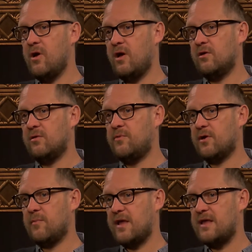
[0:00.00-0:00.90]
good
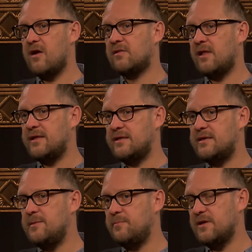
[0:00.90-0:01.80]
book by Caroline
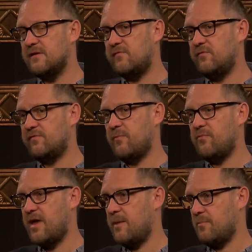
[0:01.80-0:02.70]
Keepness, who's from
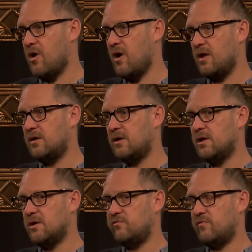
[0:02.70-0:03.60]
Cape Cod.
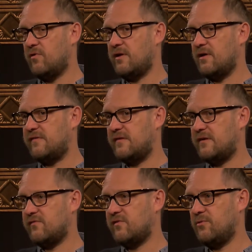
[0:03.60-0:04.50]
She wrote a
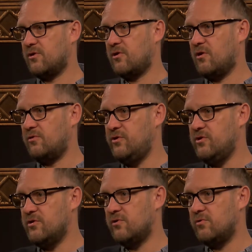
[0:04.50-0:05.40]
sinister book called
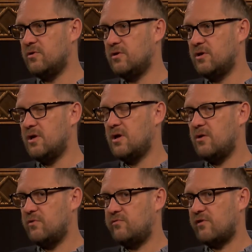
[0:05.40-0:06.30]
You,
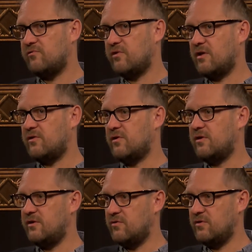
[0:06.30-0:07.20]
which actually got turned
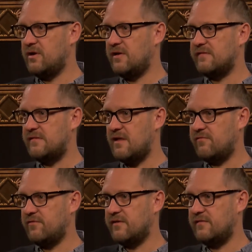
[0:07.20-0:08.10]
into a nice
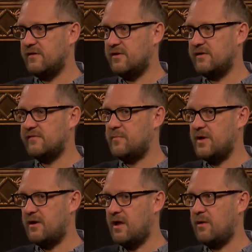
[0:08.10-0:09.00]
Netflix series.
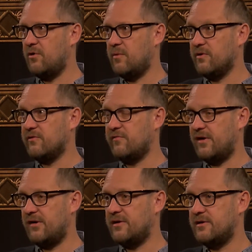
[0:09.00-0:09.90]
But her books are
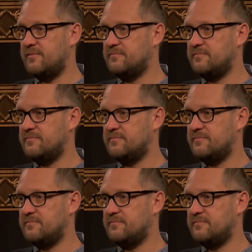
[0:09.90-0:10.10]
very good.